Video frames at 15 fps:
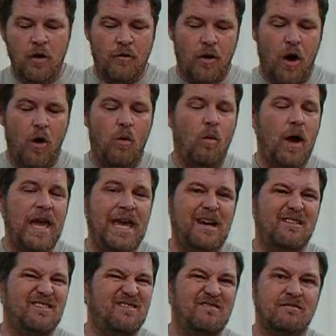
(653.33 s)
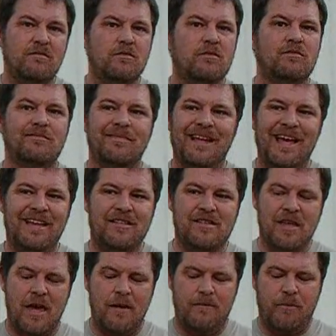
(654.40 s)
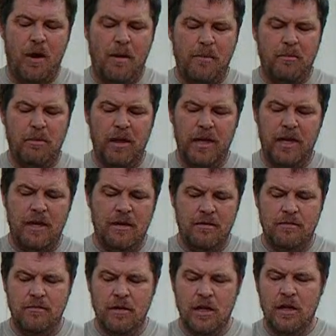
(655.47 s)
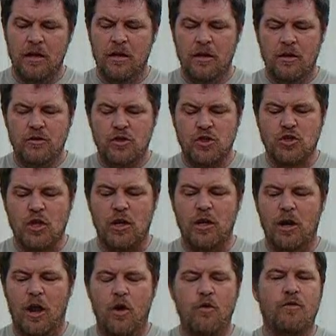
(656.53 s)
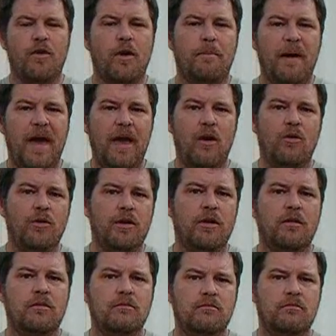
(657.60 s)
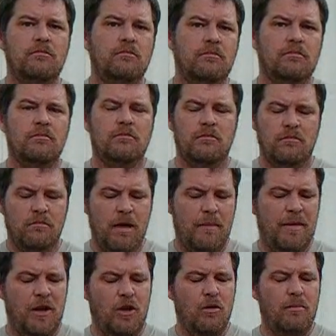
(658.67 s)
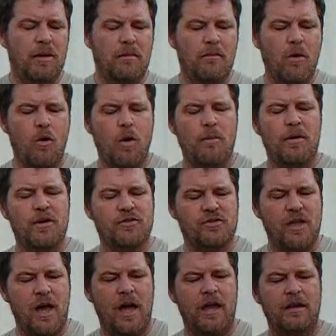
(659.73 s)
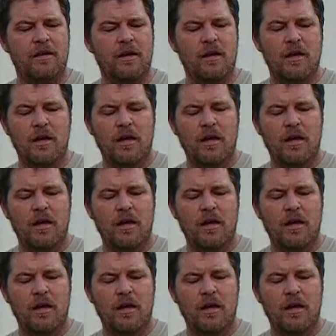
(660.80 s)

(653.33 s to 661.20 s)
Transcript: Overall weight, I'd say probably just a little over a pound, maybe a little bit more, but it's not